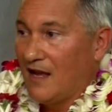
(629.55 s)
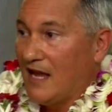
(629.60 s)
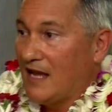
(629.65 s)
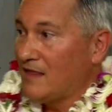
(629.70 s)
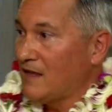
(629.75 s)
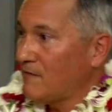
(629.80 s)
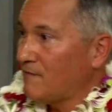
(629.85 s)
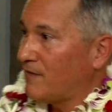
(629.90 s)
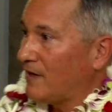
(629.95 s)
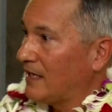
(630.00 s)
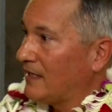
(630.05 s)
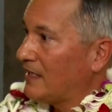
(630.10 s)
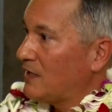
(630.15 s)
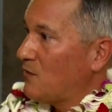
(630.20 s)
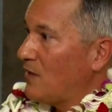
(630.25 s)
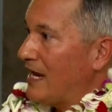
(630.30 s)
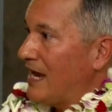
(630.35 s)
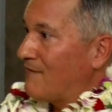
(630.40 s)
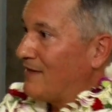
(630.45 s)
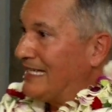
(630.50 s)
And then finally,
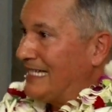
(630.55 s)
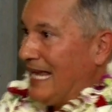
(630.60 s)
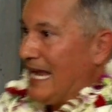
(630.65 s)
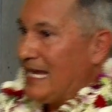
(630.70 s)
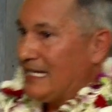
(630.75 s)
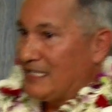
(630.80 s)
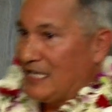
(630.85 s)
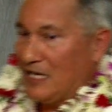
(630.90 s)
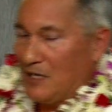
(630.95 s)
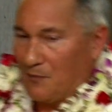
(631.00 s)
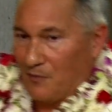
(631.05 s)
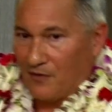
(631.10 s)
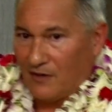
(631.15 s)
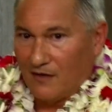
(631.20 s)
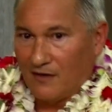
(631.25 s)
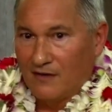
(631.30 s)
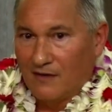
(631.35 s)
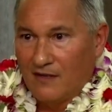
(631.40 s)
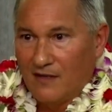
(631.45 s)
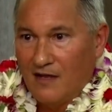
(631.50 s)
we have a gatekeeper
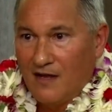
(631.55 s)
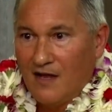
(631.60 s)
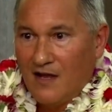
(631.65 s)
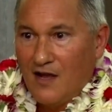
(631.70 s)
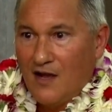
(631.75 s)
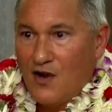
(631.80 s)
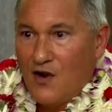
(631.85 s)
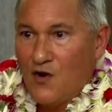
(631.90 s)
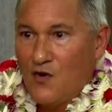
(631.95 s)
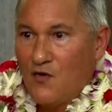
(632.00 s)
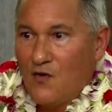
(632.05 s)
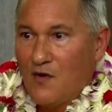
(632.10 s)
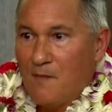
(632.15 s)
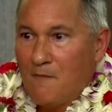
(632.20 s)
who